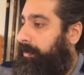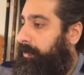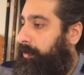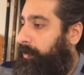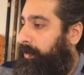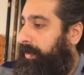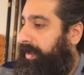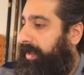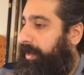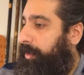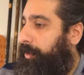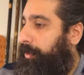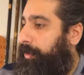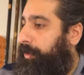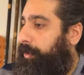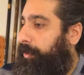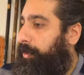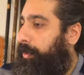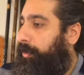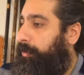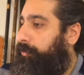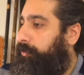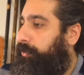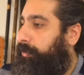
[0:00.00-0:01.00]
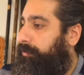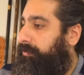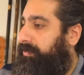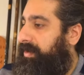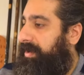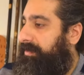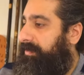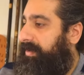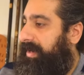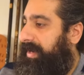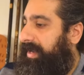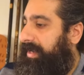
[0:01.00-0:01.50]
We're going to go to
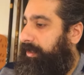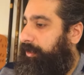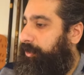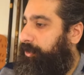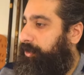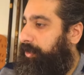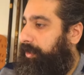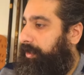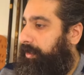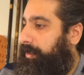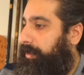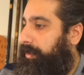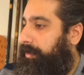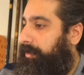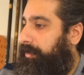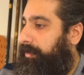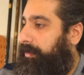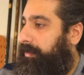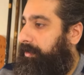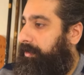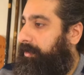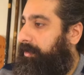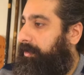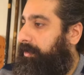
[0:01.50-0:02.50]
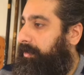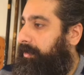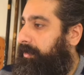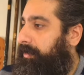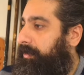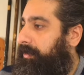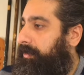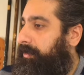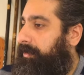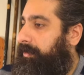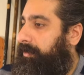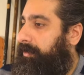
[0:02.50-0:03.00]
Revelation
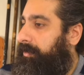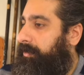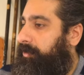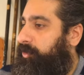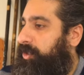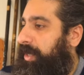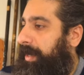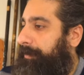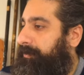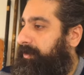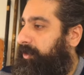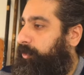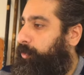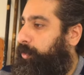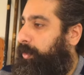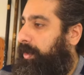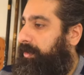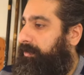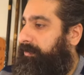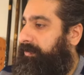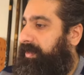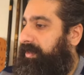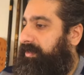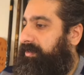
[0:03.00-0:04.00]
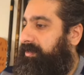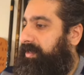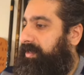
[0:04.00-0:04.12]
chapter 12, verse